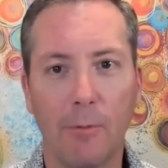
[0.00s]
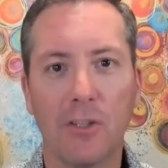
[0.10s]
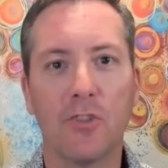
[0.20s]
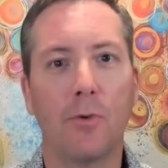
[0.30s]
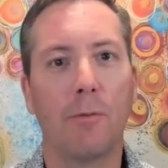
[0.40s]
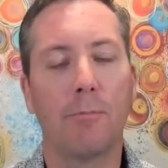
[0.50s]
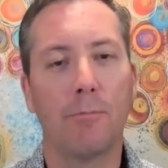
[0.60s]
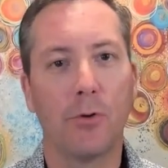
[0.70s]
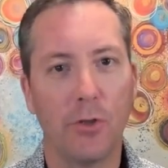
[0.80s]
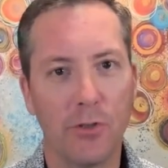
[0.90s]
This is what
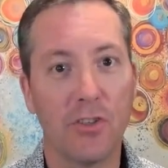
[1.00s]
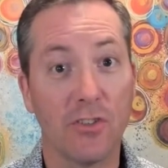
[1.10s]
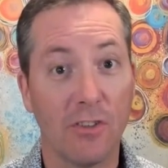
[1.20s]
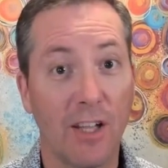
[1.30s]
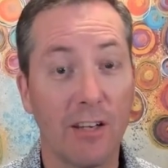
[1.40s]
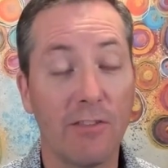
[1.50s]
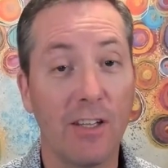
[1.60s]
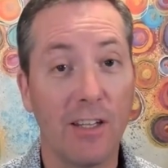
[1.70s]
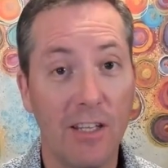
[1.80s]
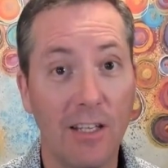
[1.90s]
produces a lot of the
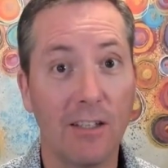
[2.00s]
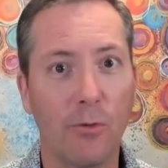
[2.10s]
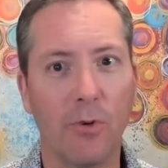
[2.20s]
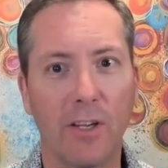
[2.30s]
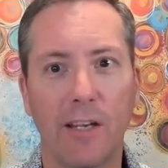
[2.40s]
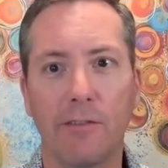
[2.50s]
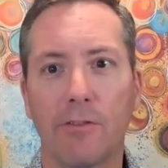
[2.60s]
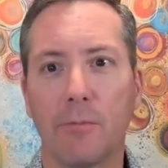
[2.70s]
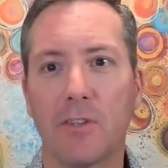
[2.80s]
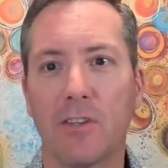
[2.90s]
heat that we're getting
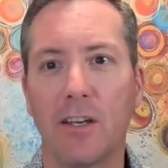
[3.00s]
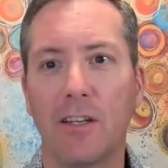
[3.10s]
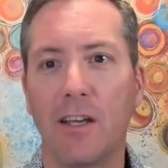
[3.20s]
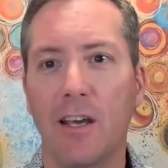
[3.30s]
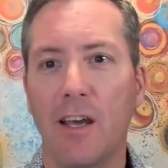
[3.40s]
from the sun.